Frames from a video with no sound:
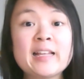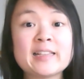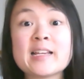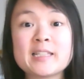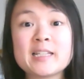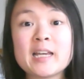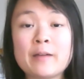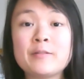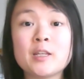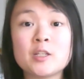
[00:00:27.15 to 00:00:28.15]
Lastly, I
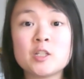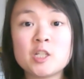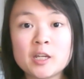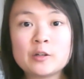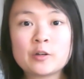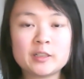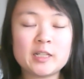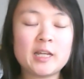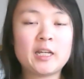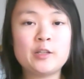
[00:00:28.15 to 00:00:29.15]
have another channel called
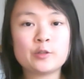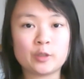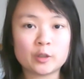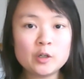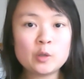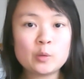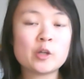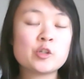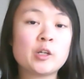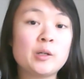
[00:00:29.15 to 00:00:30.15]
Yen Can Sorta Cook, where I
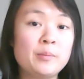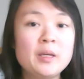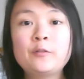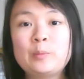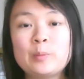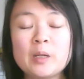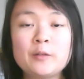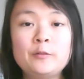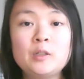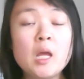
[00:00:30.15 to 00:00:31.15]
try to make food, bake
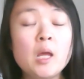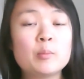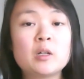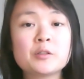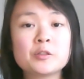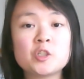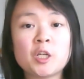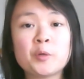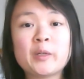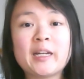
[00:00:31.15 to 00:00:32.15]
food, but also
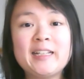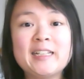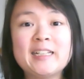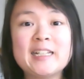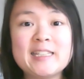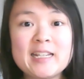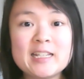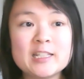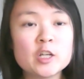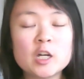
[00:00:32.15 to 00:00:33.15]
share what I eat in a day
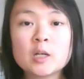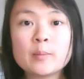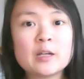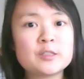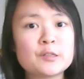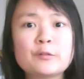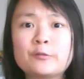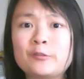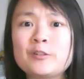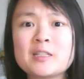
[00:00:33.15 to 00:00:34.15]
and talk about different
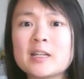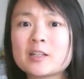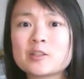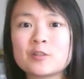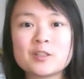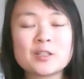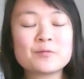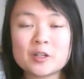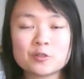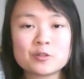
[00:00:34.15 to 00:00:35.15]
food, snacks, drinks, and
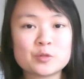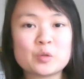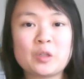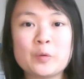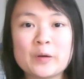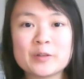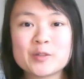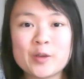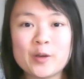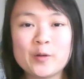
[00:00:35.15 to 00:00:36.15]
restaurants with you all,
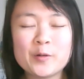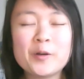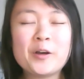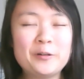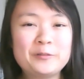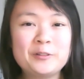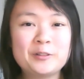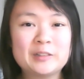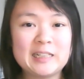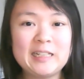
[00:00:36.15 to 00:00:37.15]
so all food
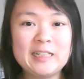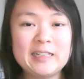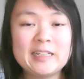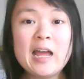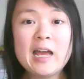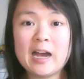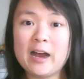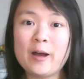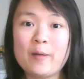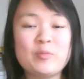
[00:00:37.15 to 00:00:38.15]
related.
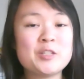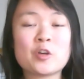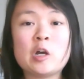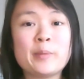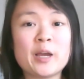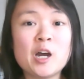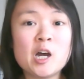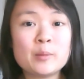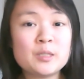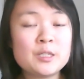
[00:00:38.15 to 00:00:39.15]
These are all my
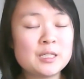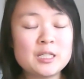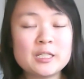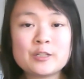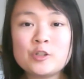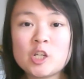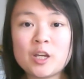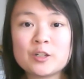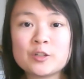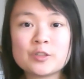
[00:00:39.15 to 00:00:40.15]
hobbies in these two
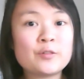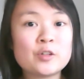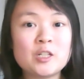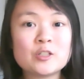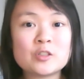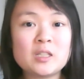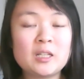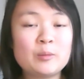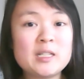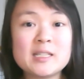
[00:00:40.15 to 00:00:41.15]
channels. If you're
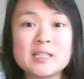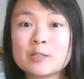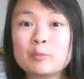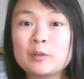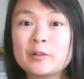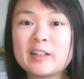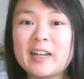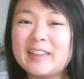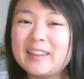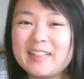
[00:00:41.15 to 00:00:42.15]
interested, please explore,
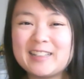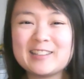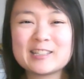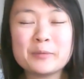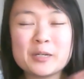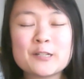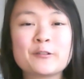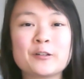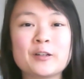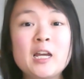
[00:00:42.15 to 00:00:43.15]
and thank you so much
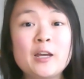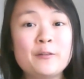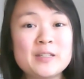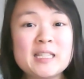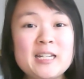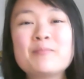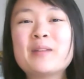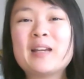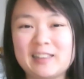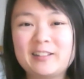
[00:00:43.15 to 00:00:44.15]
for visiting
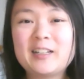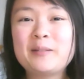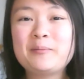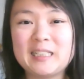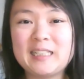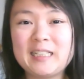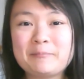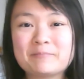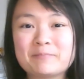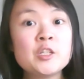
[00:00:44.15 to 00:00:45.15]
my little
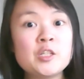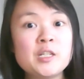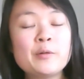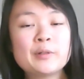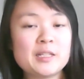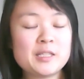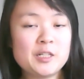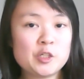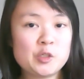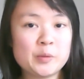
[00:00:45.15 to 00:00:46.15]
community. Today we're
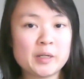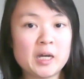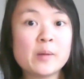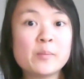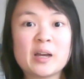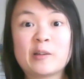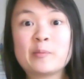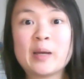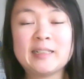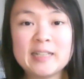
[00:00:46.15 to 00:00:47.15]
listening to a comeback
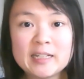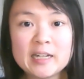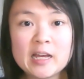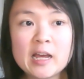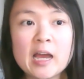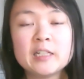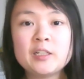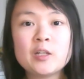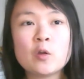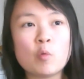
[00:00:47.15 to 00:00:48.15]
by YENA. I
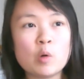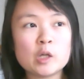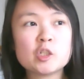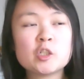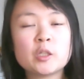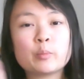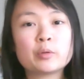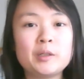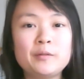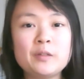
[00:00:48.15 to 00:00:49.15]
didn't watch the
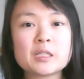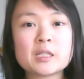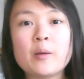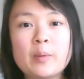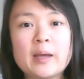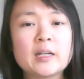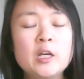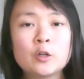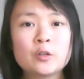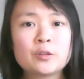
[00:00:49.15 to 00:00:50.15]
previous comeback,
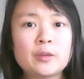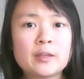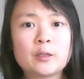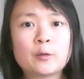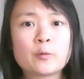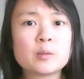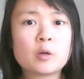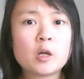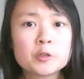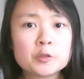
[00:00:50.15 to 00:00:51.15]
heard that there were some
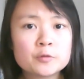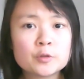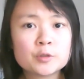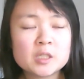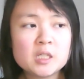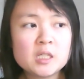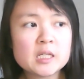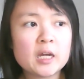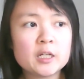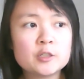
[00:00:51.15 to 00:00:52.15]

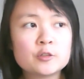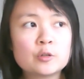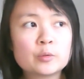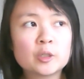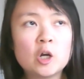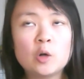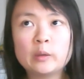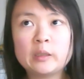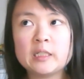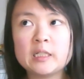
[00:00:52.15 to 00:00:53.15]
controversies. I don't recall
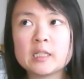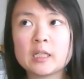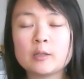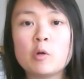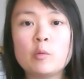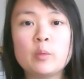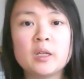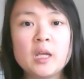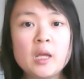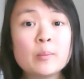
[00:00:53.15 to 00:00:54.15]
what it is at the
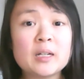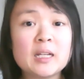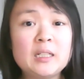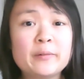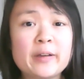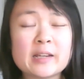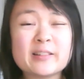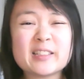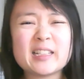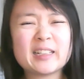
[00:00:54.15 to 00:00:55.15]
moment, but anyways, I
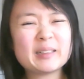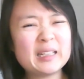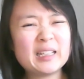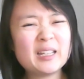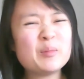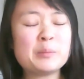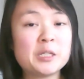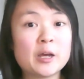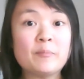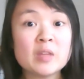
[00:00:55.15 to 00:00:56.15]
was like, maybe
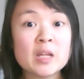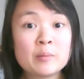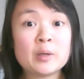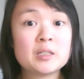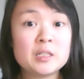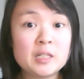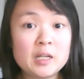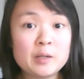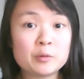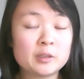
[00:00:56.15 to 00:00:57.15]
not. But
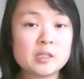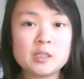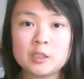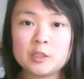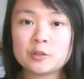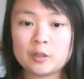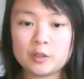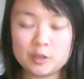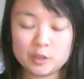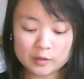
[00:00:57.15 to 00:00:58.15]
today we're listening to her
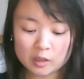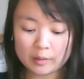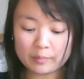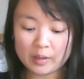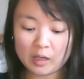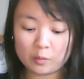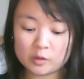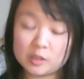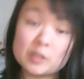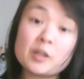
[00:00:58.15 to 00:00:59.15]
newest comeback,
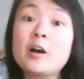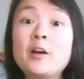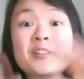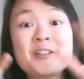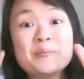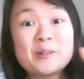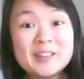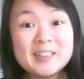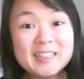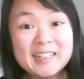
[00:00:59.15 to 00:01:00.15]
which is called Good
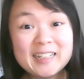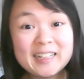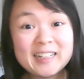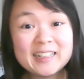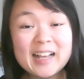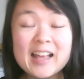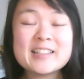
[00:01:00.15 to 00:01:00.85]
Morning.